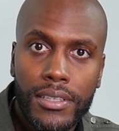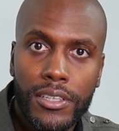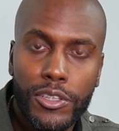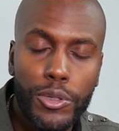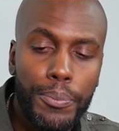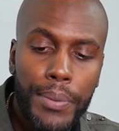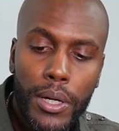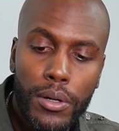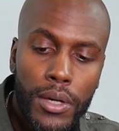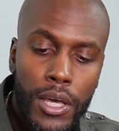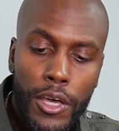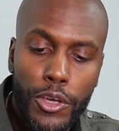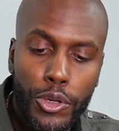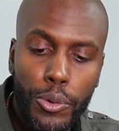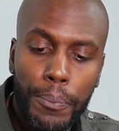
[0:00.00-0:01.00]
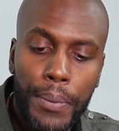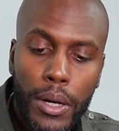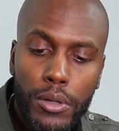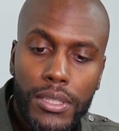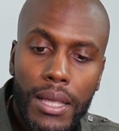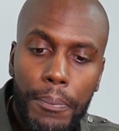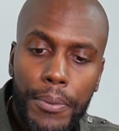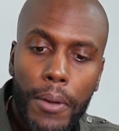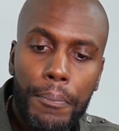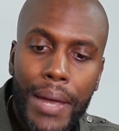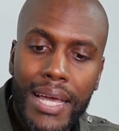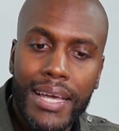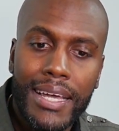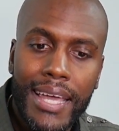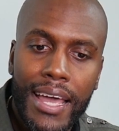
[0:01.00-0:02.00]
You built you built up your
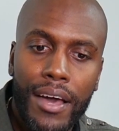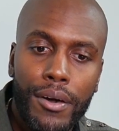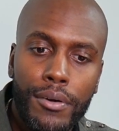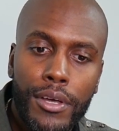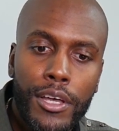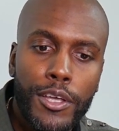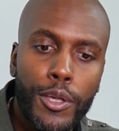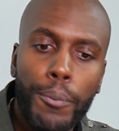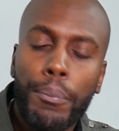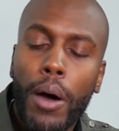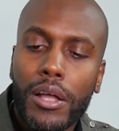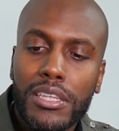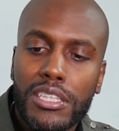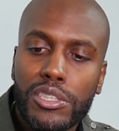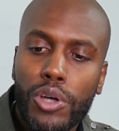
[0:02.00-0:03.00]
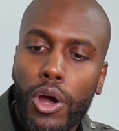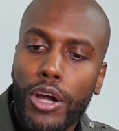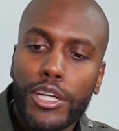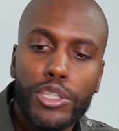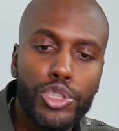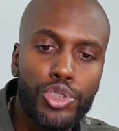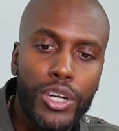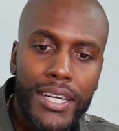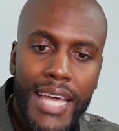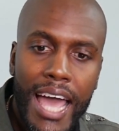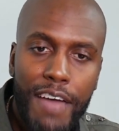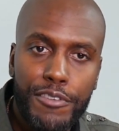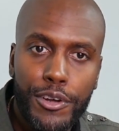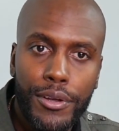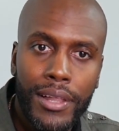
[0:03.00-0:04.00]
bank account, you bought this car, you drunk
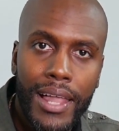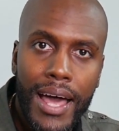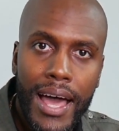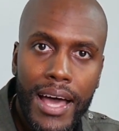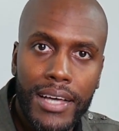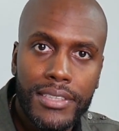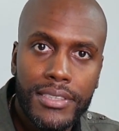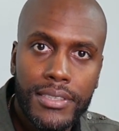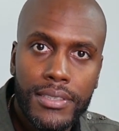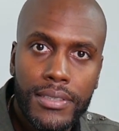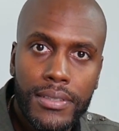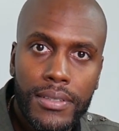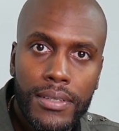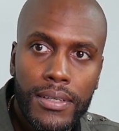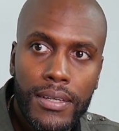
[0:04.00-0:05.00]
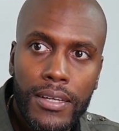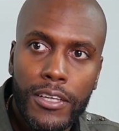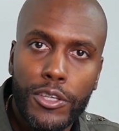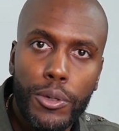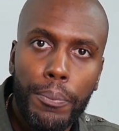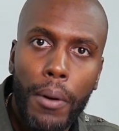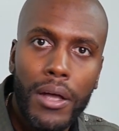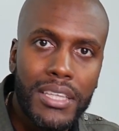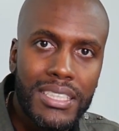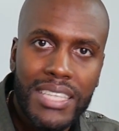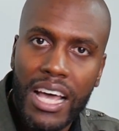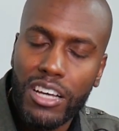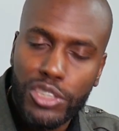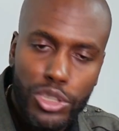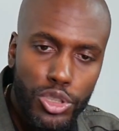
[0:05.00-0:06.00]
half your glass. You bought this
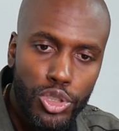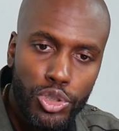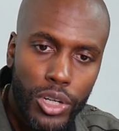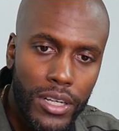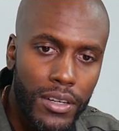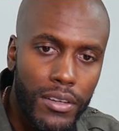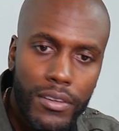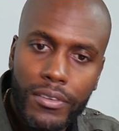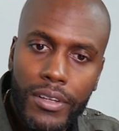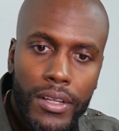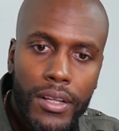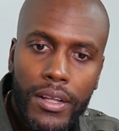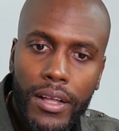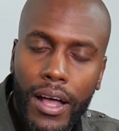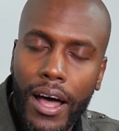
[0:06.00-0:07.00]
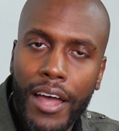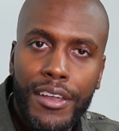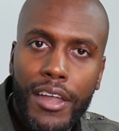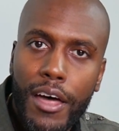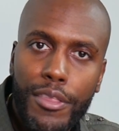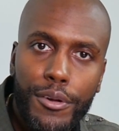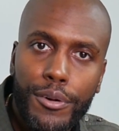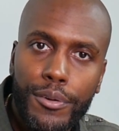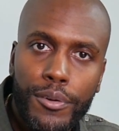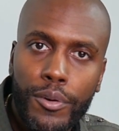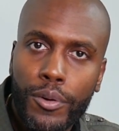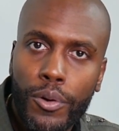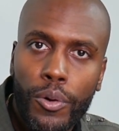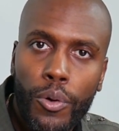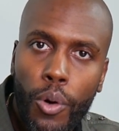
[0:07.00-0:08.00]
house, you drunk another
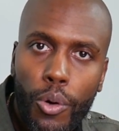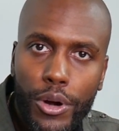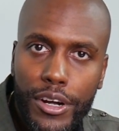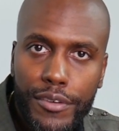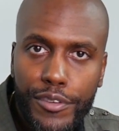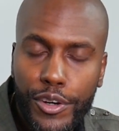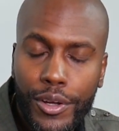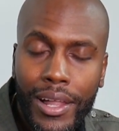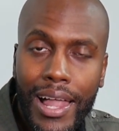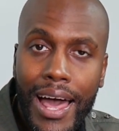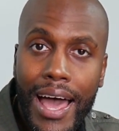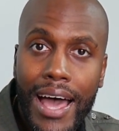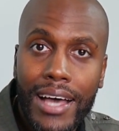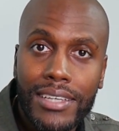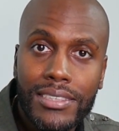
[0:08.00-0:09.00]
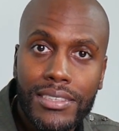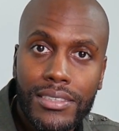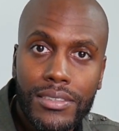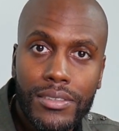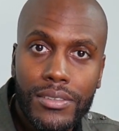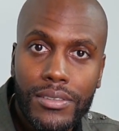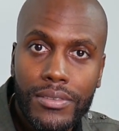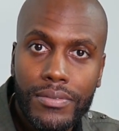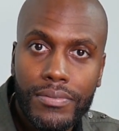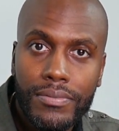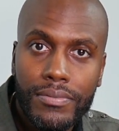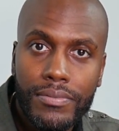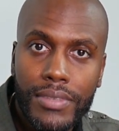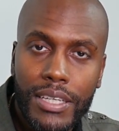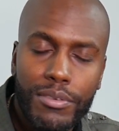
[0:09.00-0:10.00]
quarter of your glass.
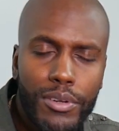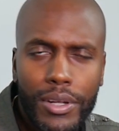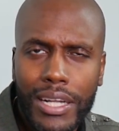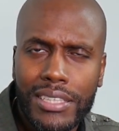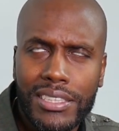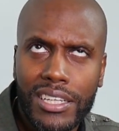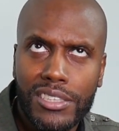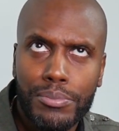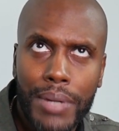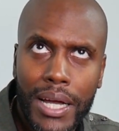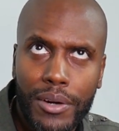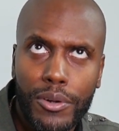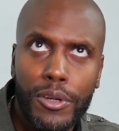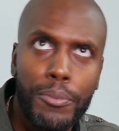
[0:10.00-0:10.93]
Even though that sounds backward.